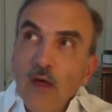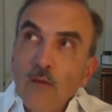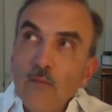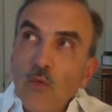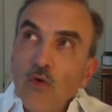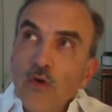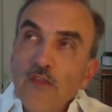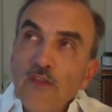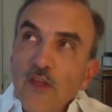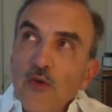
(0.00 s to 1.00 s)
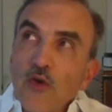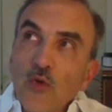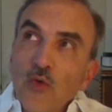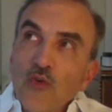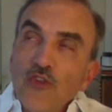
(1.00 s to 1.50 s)
More in the other
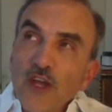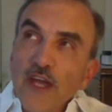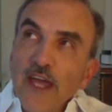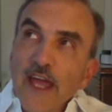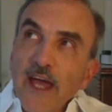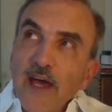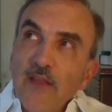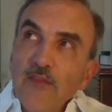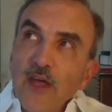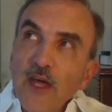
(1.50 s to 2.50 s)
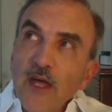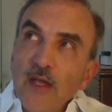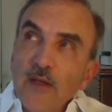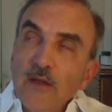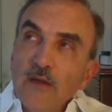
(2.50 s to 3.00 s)
course that I had
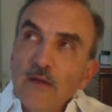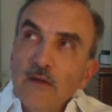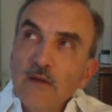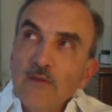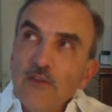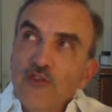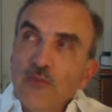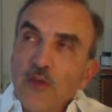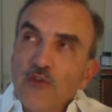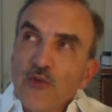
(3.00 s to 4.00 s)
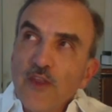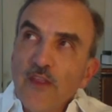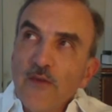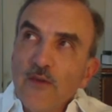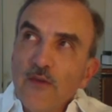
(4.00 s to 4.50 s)
than this semester
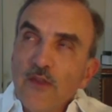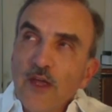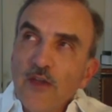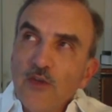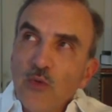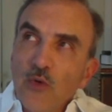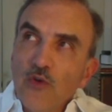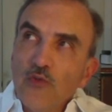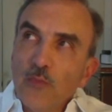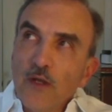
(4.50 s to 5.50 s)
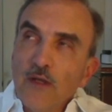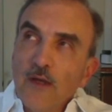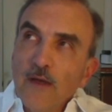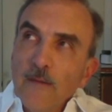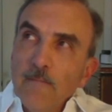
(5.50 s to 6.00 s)
than yours, but
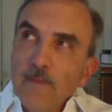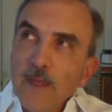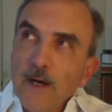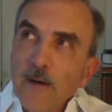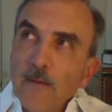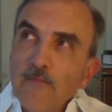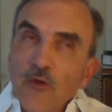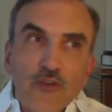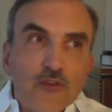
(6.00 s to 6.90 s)
for